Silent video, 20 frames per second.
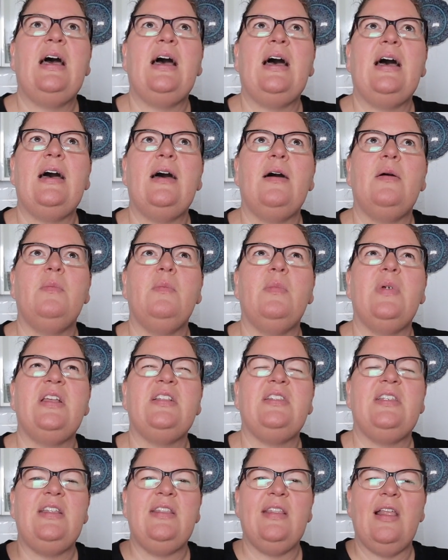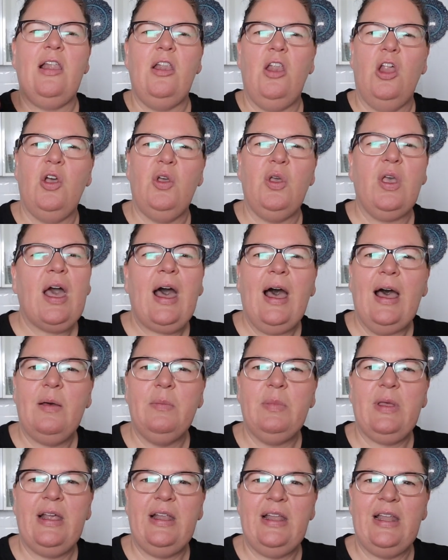It's in the low
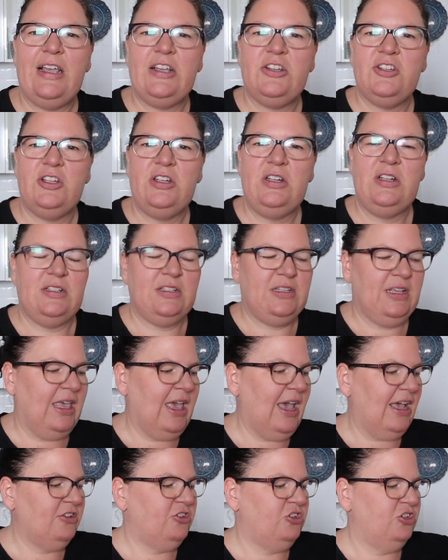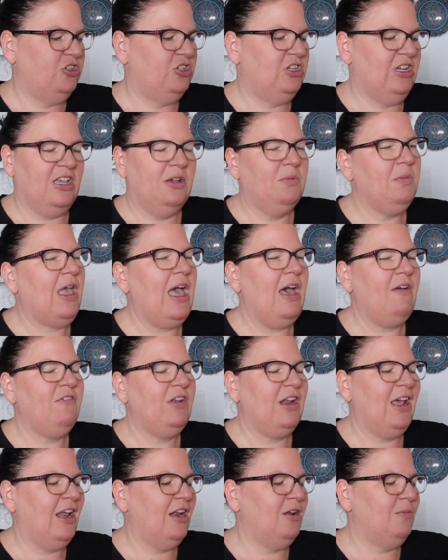carb collection. It's a katsu chicken. We
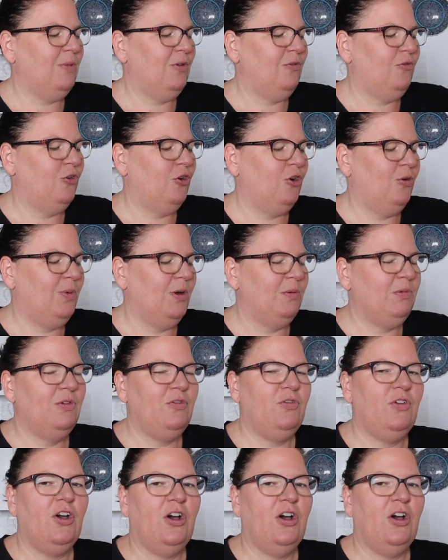haven't had it before, but we've